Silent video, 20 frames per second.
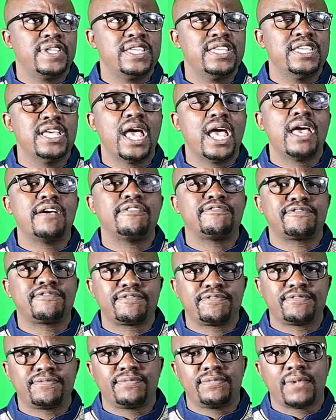EF,
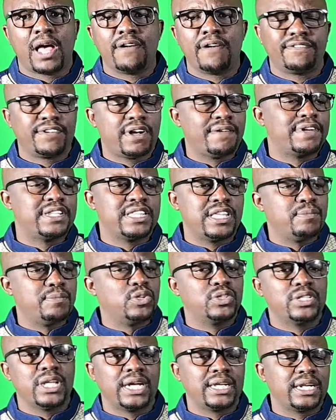I've covered them
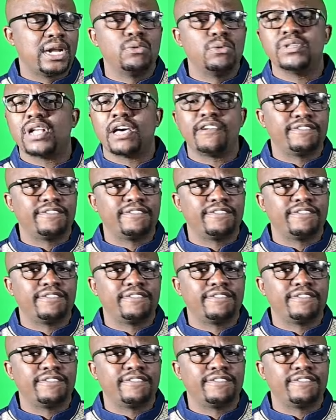on the ground.